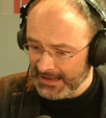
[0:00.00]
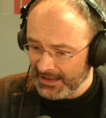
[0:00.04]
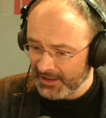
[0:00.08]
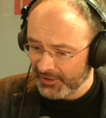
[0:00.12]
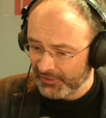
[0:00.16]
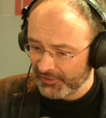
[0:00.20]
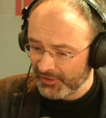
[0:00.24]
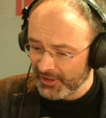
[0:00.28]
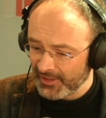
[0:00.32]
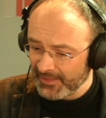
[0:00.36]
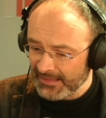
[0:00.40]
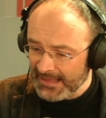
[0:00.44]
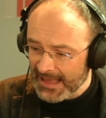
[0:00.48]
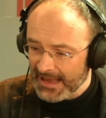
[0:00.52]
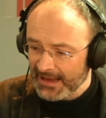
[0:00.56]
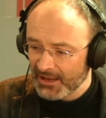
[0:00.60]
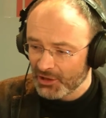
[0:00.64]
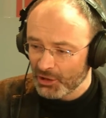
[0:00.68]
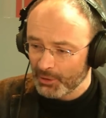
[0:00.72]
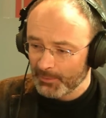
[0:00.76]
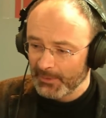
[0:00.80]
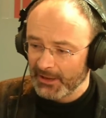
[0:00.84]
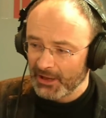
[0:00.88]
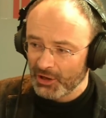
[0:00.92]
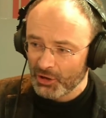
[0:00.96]
is that the
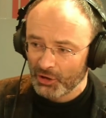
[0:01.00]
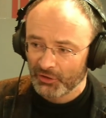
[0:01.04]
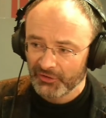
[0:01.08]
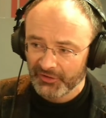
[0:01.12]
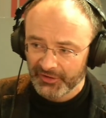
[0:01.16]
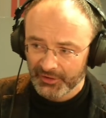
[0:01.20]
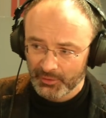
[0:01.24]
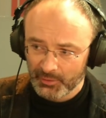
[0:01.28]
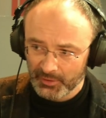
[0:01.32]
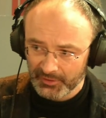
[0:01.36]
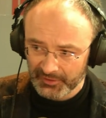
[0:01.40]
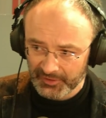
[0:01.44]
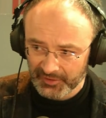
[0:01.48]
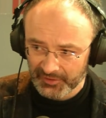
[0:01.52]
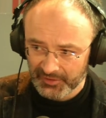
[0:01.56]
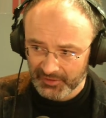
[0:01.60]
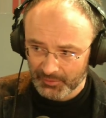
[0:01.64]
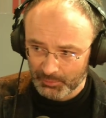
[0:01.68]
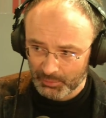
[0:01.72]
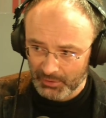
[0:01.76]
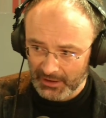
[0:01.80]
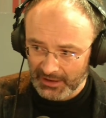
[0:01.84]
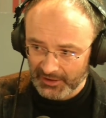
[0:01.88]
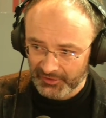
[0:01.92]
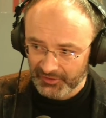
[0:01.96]
economic consequences
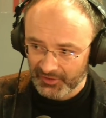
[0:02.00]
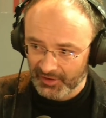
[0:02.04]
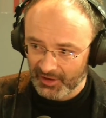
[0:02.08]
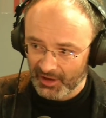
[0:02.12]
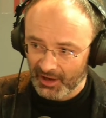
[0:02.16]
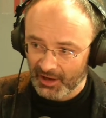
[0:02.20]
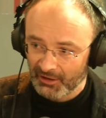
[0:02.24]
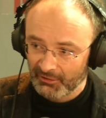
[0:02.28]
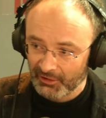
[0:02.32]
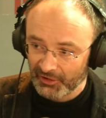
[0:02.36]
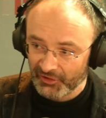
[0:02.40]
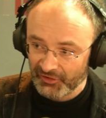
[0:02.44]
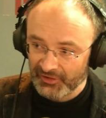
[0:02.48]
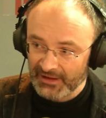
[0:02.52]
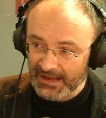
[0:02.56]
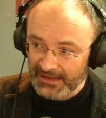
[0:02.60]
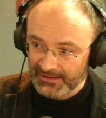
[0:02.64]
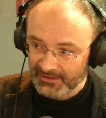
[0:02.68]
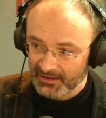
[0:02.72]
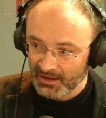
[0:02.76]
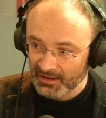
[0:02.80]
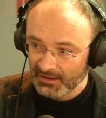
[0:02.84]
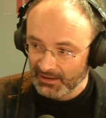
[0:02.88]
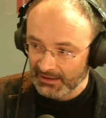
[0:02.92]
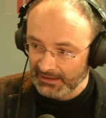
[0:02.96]
of Brexit are as
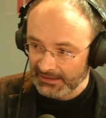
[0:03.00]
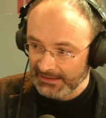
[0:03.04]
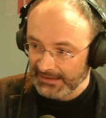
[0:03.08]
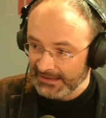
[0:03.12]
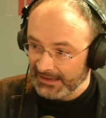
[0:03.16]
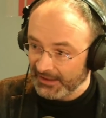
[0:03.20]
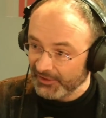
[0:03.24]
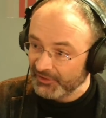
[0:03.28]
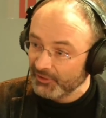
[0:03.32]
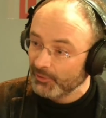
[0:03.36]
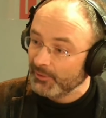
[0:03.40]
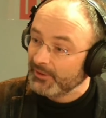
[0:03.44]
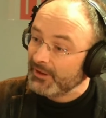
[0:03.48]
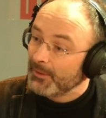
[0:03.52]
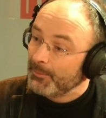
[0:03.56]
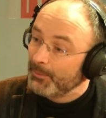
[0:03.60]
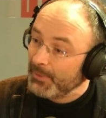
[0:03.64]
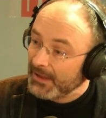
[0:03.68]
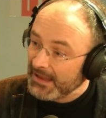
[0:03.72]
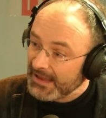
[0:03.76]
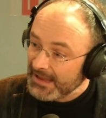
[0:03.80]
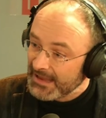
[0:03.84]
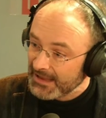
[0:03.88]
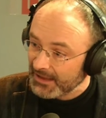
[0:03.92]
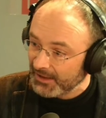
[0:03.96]
yet unclear. So it
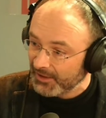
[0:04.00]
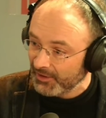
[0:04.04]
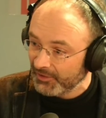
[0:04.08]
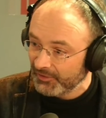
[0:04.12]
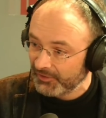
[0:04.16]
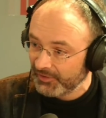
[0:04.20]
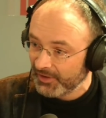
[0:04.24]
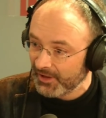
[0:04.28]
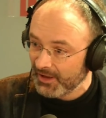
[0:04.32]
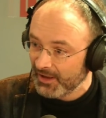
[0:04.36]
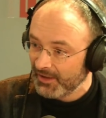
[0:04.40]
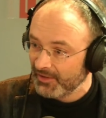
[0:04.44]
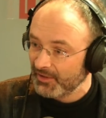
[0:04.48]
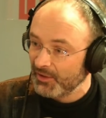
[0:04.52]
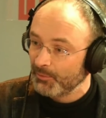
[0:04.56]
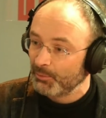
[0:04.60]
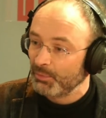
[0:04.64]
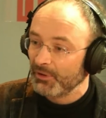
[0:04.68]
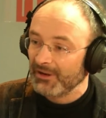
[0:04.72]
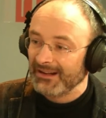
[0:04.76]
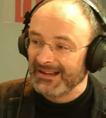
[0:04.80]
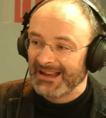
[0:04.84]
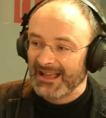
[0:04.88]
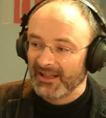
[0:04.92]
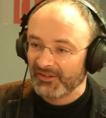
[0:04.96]
appears that
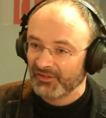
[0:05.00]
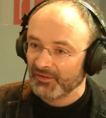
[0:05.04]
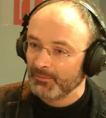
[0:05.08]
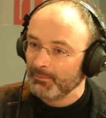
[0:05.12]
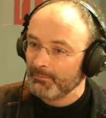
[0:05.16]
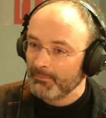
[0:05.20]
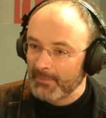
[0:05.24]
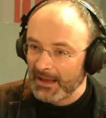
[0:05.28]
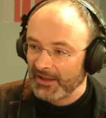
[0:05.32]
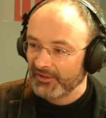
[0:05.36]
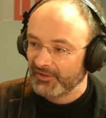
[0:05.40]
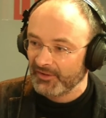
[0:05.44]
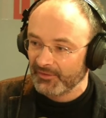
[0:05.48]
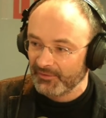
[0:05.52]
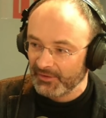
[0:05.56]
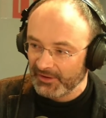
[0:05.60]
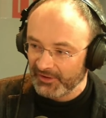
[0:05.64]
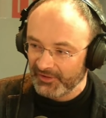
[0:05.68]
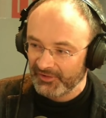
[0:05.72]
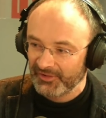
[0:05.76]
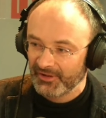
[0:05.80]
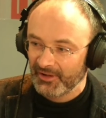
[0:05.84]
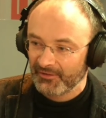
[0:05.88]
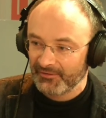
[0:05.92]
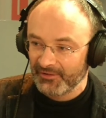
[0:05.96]
Britain hasn't
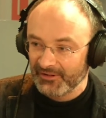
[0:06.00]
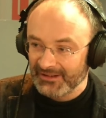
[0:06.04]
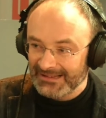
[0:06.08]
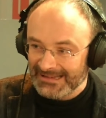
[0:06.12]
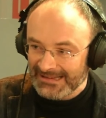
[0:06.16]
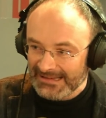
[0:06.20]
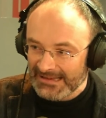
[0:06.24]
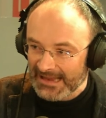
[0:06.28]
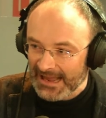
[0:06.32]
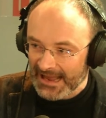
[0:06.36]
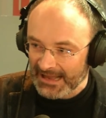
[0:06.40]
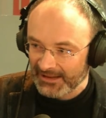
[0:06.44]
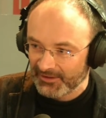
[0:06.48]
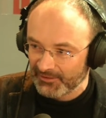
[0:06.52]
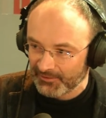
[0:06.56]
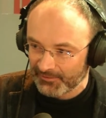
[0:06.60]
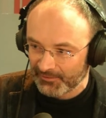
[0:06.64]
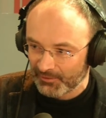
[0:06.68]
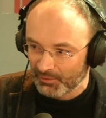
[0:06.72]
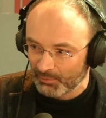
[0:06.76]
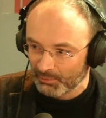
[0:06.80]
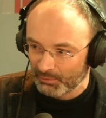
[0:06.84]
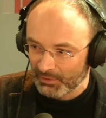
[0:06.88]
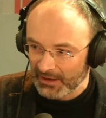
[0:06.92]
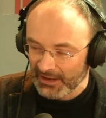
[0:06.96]
massively suffered yet
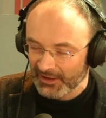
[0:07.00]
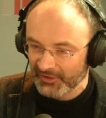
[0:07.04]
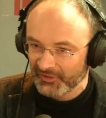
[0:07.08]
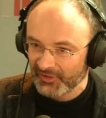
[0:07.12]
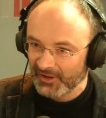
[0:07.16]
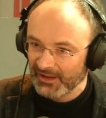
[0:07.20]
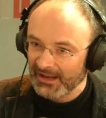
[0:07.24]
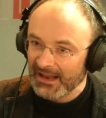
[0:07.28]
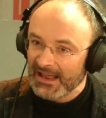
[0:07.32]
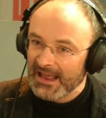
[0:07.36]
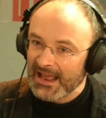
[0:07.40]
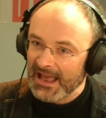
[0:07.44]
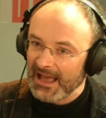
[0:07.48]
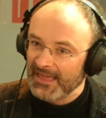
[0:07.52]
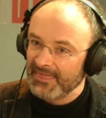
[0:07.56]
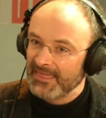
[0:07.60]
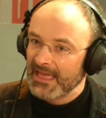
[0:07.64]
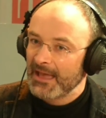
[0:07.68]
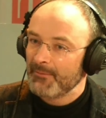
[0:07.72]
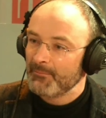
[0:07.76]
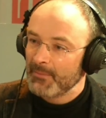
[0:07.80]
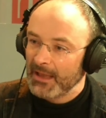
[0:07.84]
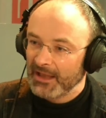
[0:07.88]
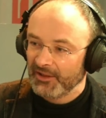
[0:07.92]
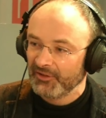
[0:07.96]
from Brexit, and
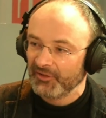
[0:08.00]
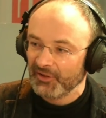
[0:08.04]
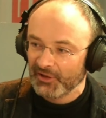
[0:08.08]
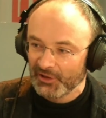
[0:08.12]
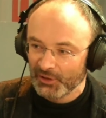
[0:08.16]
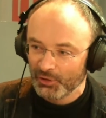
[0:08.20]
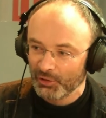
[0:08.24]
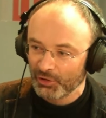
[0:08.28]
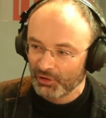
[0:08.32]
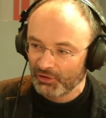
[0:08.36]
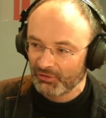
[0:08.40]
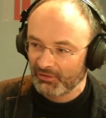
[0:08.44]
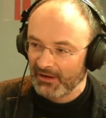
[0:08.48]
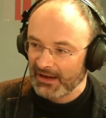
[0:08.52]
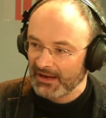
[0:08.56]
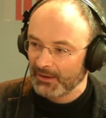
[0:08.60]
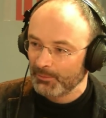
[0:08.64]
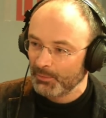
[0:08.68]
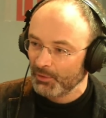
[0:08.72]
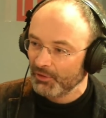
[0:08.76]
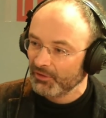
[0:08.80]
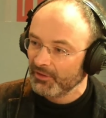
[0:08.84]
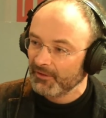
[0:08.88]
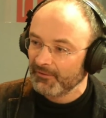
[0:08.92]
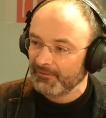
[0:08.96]
that makes it look
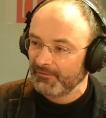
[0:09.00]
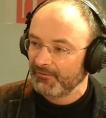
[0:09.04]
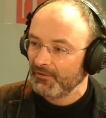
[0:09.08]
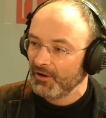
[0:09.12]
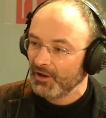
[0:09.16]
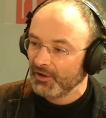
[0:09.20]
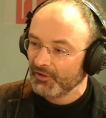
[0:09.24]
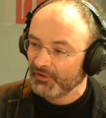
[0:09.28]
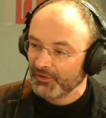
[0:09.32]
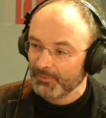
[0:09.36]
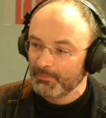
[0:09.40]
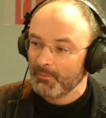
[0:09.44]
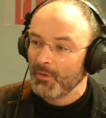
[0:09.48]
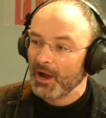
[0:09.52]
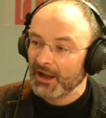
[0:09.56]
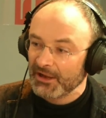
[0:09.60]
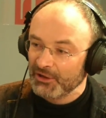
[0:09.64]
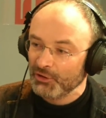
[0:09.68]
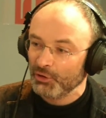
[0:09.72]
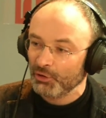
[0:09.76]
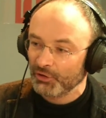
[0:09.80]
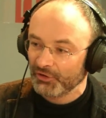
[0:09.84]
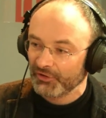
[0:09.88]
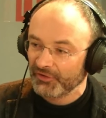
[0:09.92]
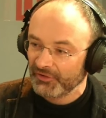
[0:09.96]
credible that France might
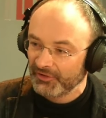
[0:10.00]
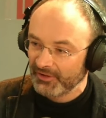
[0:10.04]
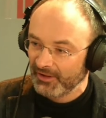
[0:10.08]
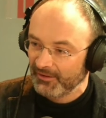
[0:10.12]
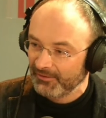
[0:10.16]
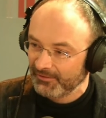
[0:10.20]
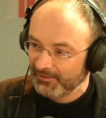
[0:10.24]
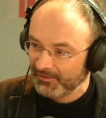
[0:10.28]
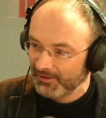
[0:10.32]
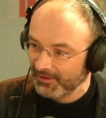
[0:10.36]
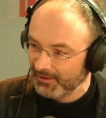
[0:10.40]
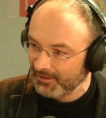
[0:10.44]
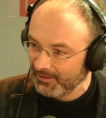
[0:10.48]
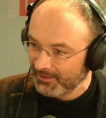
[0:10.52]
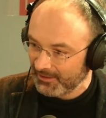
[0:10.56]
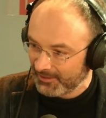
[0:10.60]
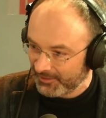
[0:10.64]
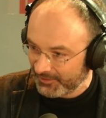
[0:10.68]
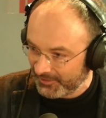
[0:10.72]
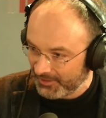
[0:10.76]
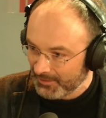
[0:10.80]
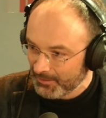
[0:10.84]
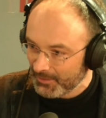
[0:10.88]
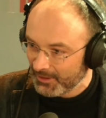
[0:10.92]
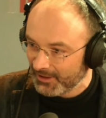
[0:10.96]
not suffer
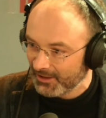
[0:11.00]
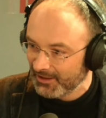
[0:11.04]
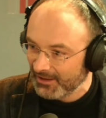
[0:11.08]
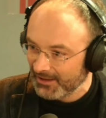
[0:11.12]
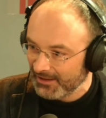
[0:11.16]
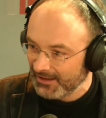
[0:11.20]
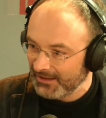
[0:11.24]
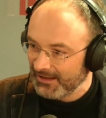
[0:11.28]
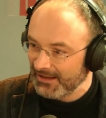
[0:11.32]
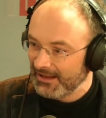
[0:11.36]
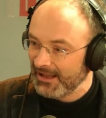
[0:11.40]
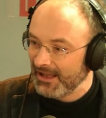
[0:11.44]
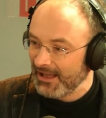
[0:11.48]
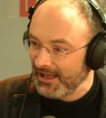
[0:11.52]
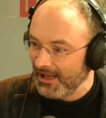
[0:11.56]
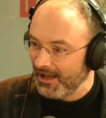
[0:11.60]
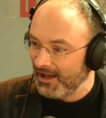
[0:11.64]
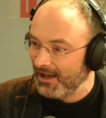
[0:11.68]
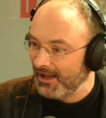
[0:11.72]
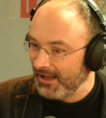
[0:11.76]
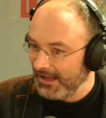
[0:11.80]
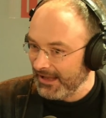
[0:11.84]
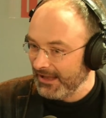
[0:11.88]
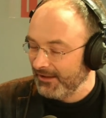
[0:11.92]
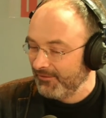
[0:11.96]
similarly
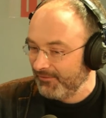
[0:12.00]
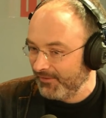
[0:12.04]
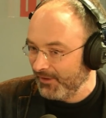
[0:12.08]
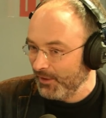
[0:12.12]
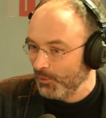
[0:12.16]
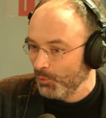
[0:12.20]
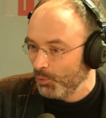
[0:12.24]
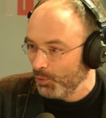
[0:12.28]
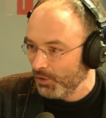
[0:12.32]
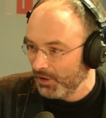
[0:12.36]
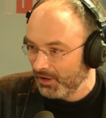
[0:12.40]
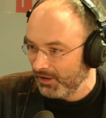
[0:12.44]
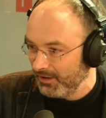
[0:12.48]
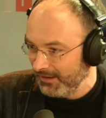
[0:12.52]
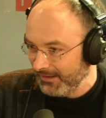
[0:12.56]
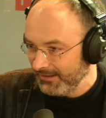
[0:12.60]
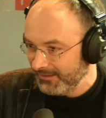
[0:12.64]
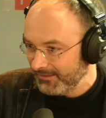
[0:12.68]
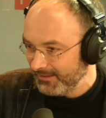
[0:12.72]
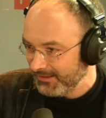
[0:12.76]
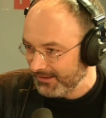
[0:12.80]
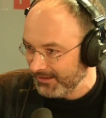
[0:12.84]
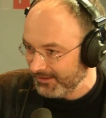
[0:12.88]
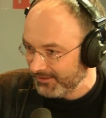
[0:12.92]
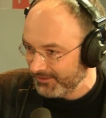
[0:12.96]
if it were
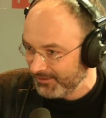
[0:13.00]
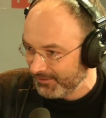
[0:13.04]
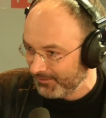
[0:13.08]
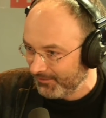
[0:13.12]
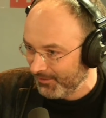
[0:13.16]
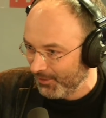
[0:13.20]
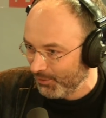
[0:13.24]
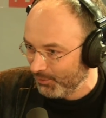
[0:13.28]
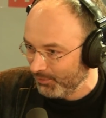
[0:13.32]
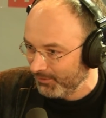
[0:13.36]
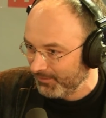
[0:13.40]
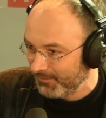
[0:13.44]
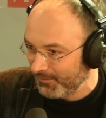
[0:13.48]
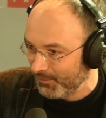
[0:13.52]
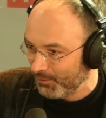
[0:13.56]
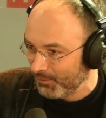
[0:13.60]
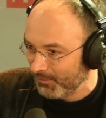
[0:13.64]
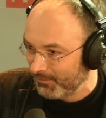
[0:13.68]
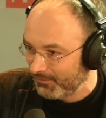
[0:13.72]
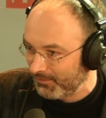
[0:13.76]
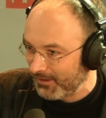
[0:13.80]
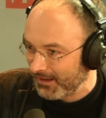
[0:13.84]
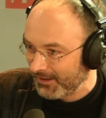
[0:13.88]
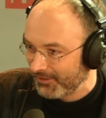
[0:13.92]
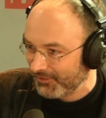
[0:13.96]
indeed to vote for
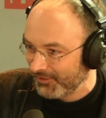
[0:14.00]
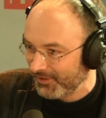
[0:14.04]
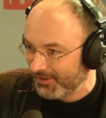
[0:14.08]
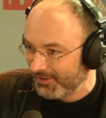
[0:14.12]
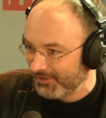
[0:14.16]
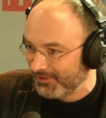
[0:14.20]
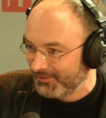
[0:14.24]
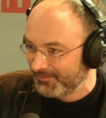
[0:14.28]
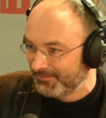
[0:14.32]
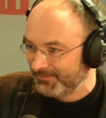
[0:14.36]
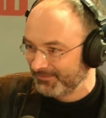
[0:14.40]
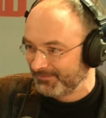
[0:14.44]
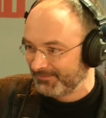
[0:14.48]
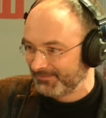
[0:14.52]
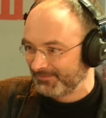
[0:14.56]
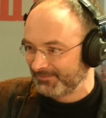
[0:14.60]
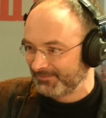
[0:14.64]
Frexit.